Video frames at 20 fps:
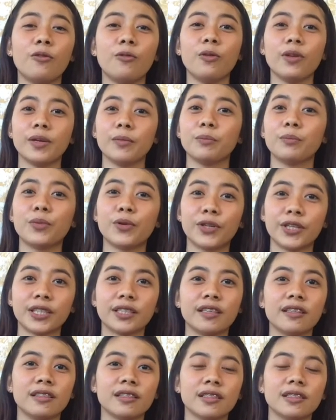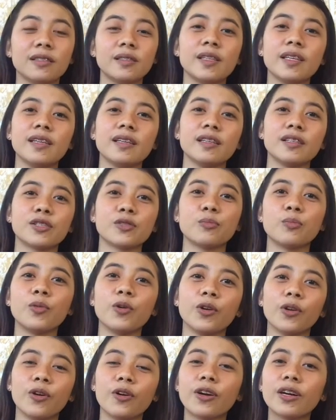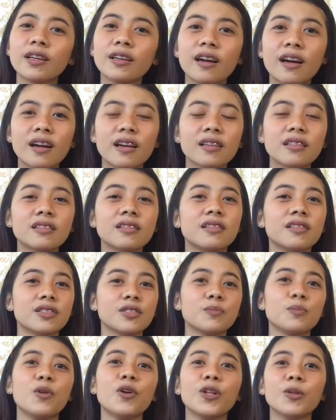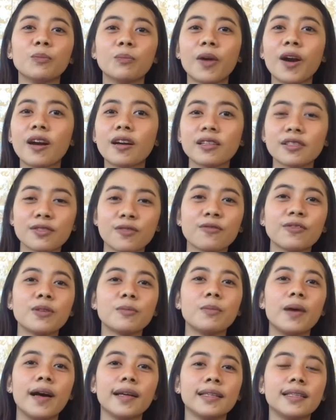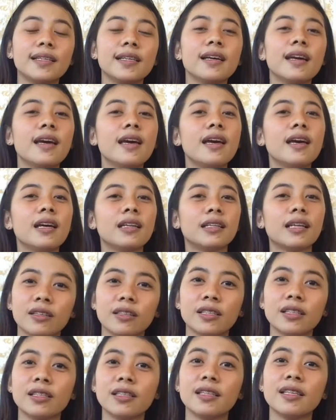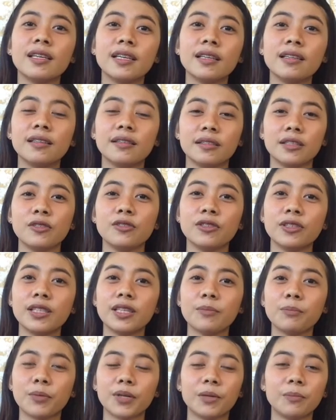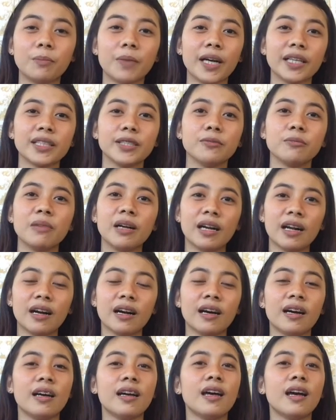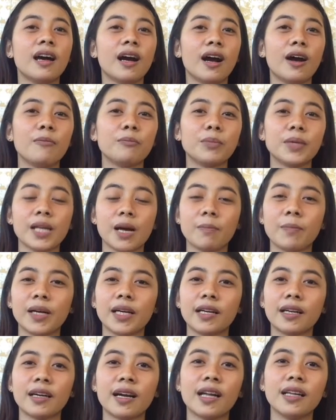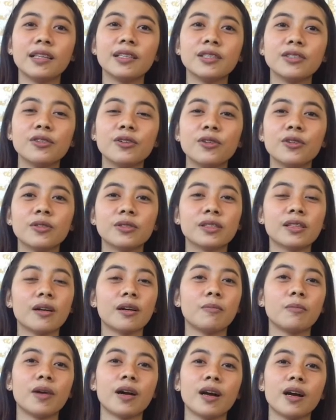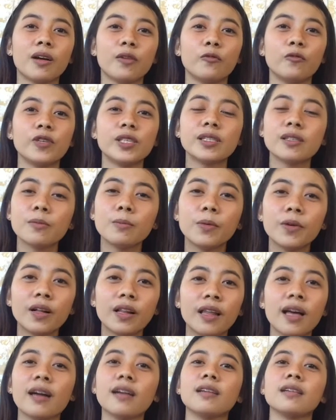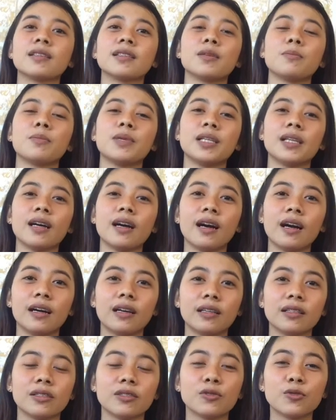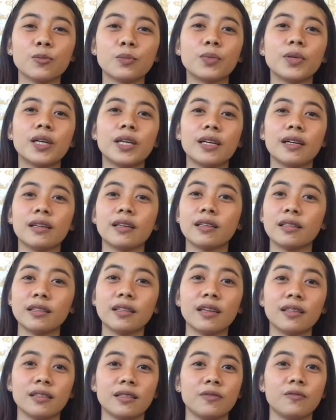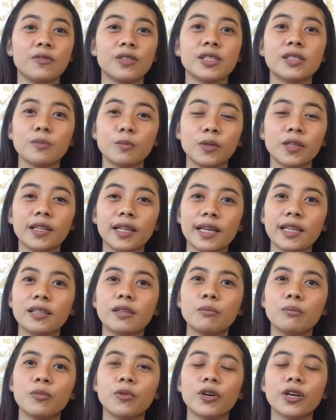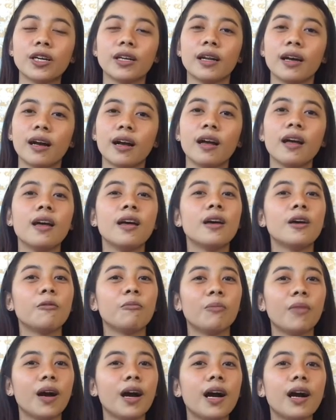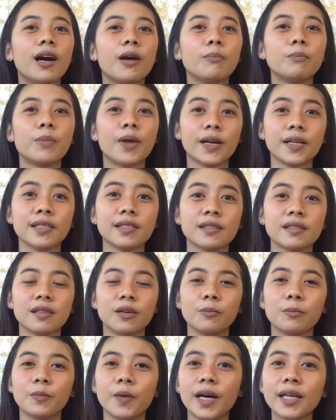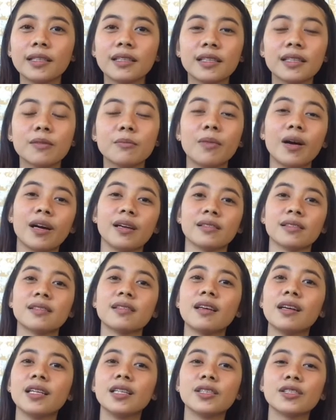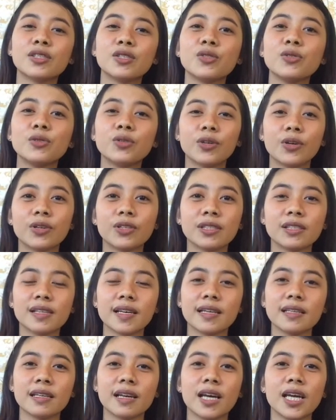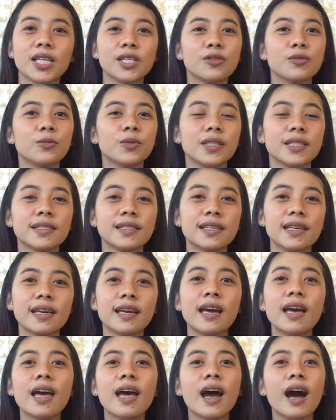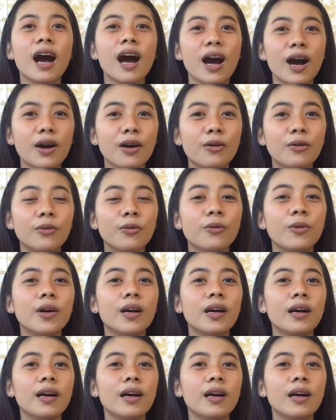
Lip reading: important these small organs, the small parts of the body, talagang deeper pa yung mga pinapag-aralan nyo sa mga visible hanggang sa pinaka super not visible anymore na mga parts ng body, mga cells, neurons, ganyan. You will see how